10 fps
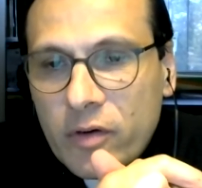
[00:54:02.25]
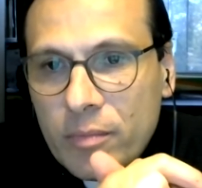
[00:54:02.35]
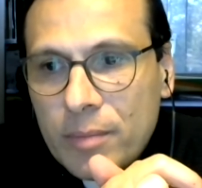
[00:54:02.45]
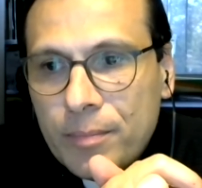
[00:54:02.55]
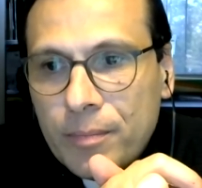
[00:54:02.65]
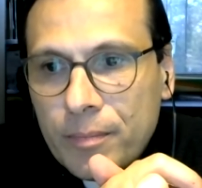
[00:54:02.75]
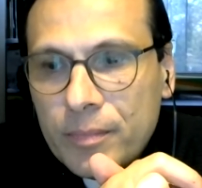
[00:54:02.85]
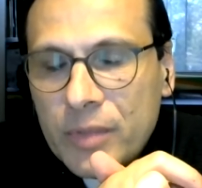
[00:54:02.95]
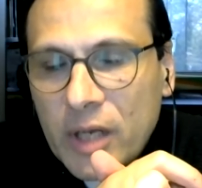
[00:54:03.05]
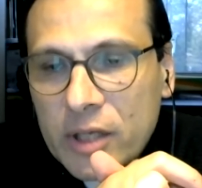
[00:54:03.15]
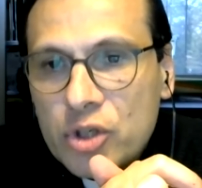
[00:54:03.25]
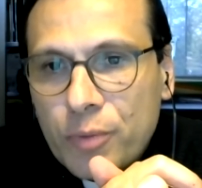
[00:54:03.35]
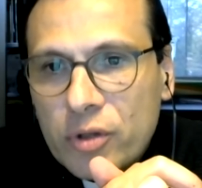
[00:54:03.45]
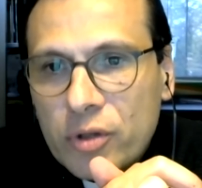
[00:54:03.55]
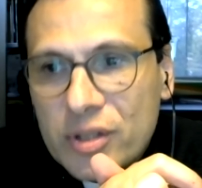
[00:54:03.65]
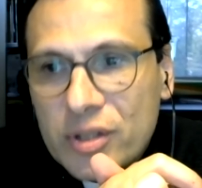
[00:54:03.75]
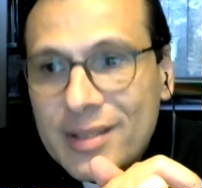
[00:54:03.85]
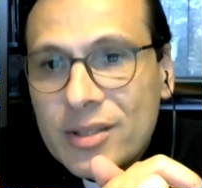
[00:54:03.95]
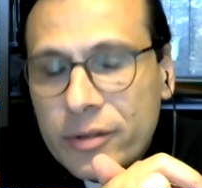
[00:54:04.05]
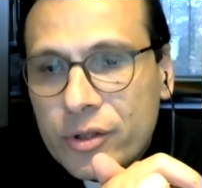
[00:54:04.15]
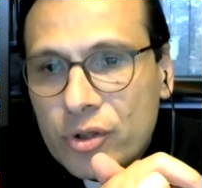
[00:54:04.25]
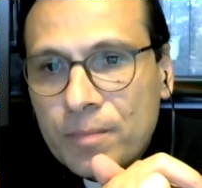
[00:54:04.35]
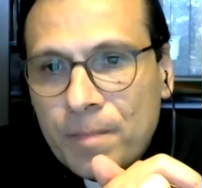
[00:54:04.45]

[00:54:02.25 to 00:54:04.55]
from the Dutch Protestant Church.